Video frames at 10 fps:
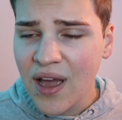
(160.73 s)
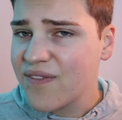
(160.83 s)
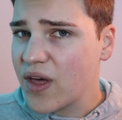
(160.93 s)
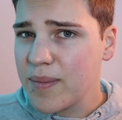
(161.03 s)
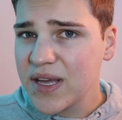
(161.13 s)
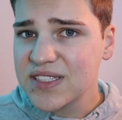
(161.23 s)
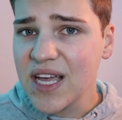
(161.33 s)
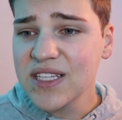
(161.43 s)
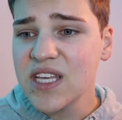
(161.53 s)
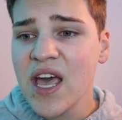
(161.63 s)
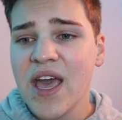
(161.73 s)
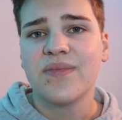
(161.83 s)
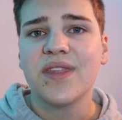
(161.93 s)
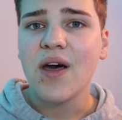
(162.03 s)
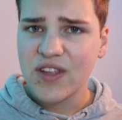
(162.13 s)
if that makes sense.
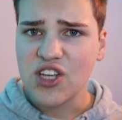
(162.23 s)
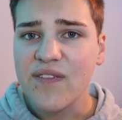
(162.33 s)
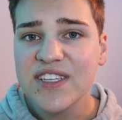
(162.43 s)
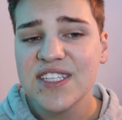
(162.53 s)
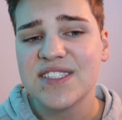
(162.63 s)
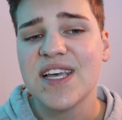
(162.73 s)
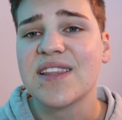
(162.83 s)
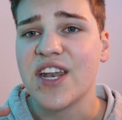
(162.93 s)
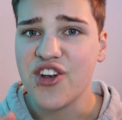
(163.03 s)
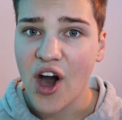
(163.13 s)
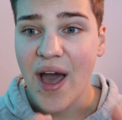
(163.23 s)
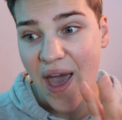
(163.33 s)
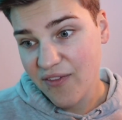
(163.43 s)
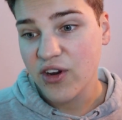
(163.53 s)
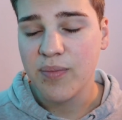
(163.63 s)
Now that's obviously saying that not
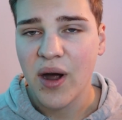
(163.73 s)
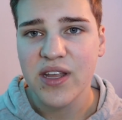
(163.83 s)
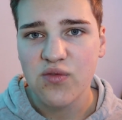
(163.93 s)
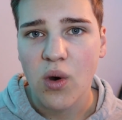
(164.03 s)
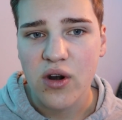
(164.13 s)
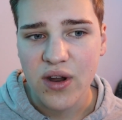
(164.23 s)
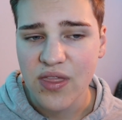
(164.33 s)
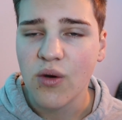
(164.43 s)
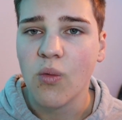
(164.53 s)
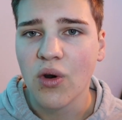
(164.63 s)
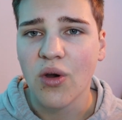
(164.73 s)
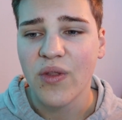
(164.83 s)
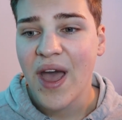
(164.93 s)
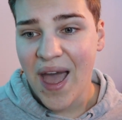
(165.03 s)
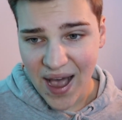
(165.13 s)
every body of water in the
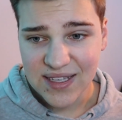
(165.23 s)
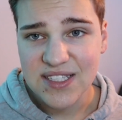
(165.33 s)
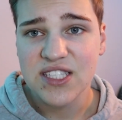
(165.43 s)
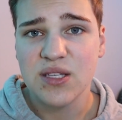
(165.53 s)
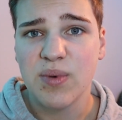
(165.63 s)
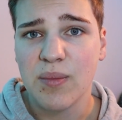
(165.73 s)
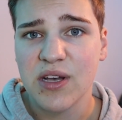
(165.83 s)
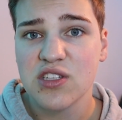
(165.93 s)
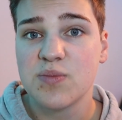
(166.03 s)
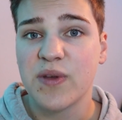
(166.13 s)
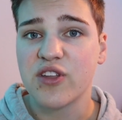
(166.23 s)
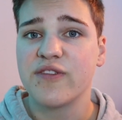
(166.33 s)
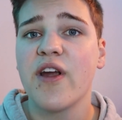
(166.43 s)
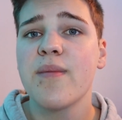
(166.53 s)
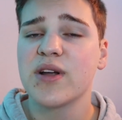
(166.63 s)
world has these zebra mussels, but they're
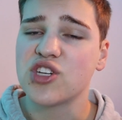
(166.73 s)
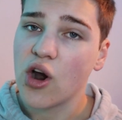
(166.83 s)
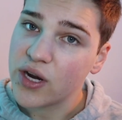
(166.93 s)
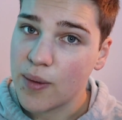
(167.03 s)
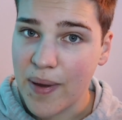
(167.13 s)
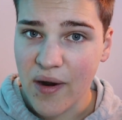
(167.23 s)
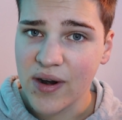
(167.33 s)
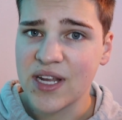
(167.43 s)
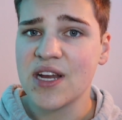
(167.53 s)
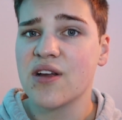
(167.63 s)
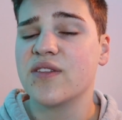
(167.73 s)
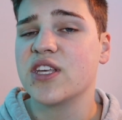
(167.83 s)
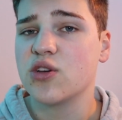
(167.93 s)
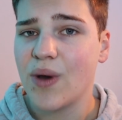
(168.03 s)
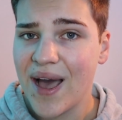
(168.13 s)
very much already apparent here in the
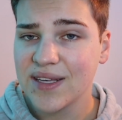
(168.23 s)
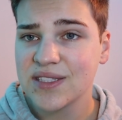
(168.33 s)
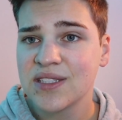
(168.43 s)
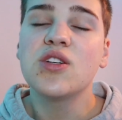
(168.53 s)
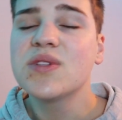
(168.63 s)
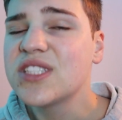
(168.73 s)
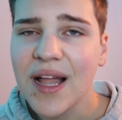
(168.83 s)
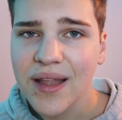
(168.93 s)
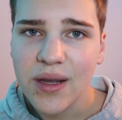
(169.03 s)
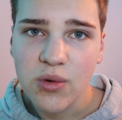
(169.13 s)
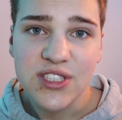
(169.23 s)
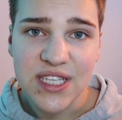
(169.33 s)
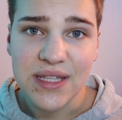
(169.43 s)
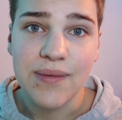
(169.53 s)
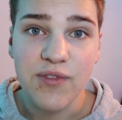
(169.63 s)
US, so it's not like we're
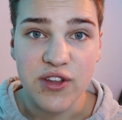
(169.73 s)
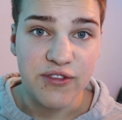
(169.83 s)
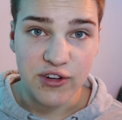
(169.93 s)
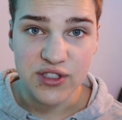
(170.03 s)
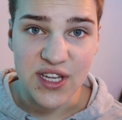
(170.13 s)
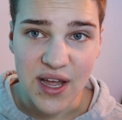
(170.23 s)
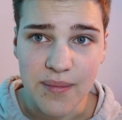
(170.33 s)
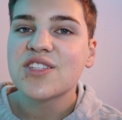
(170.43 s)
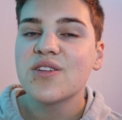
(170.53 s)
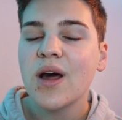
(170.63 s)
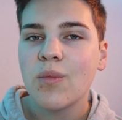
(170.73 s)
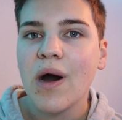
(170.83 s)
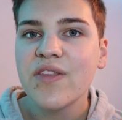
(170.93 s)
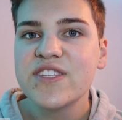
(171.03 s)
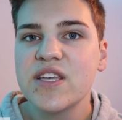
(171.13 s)
seeing them for the first time. So now
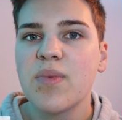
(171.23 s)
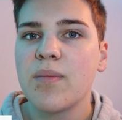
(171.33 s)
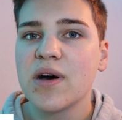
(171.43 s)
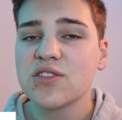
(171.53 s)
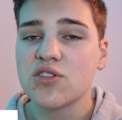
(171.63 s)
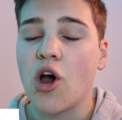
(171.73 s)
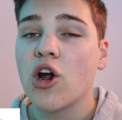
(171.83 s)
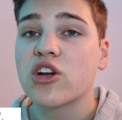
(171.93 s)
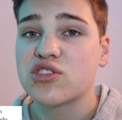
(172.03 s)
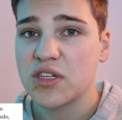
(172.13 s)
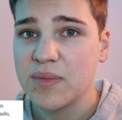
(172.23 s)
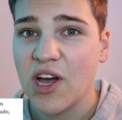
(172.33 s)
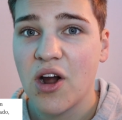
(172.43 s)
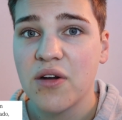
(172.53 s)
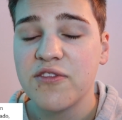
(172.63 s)
while these zebra mussels are extremely
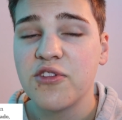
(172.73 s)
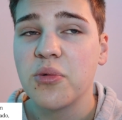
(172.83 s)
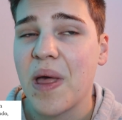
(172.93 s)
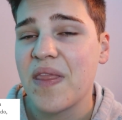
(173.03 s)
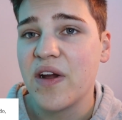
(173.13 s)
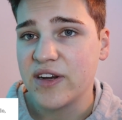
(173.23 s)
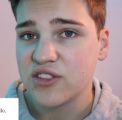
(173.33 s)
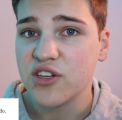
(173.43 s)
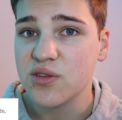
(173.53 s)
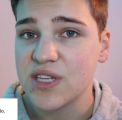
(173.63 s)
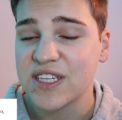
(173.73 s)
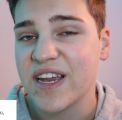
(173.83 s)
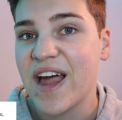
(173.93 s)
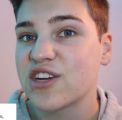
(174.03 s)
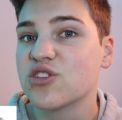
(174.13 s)
harmful when they're introduced into
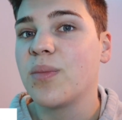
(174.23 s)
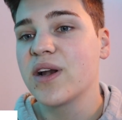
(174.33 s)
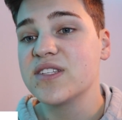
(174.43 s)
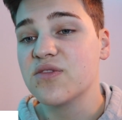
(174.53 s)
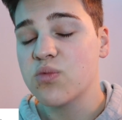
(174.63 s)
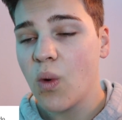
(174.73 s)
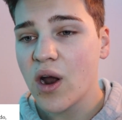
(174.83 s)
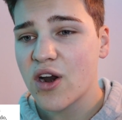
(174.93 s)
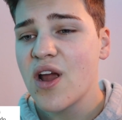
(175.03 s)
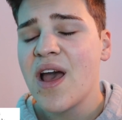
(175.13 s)
natural bodies of water,